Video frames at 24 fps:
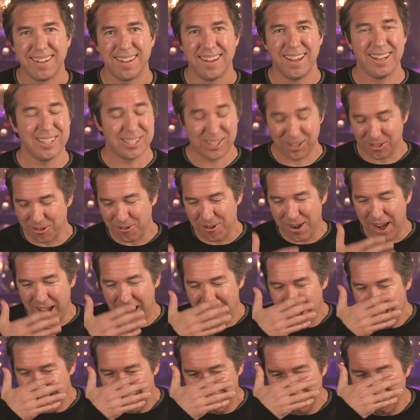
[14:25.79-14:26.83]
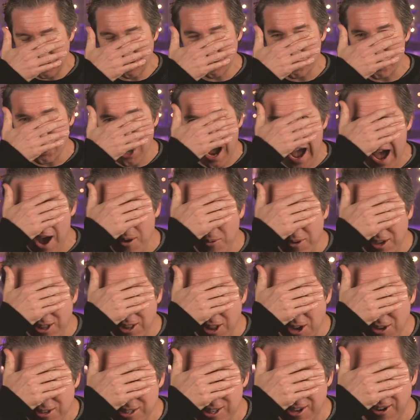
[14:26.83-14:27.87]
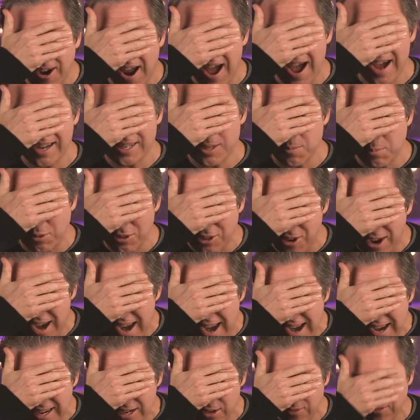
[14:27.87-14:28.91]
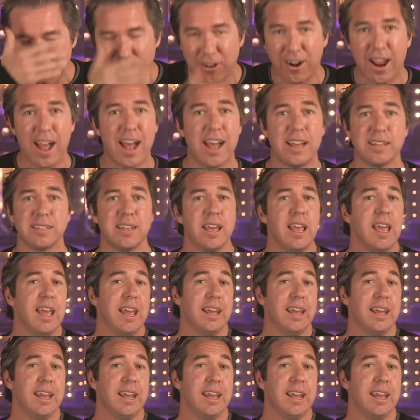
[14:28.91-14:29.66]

And so the little child would close their eyes and put their hand over their eyes.